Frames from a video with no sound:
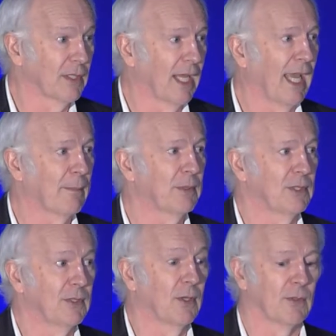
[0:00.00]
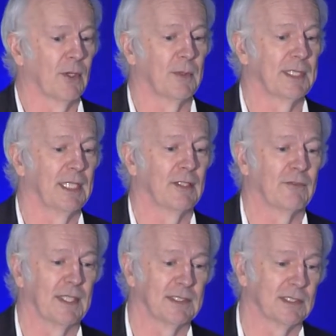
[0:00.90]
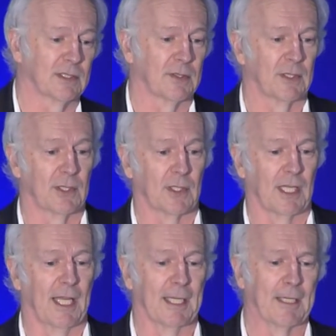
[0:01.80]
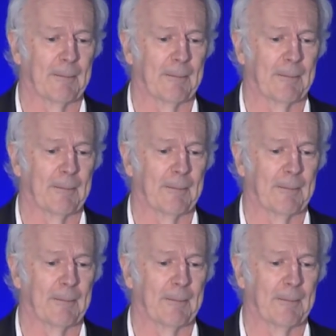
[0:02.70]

going to happen, you don't know what the interface is going to look like.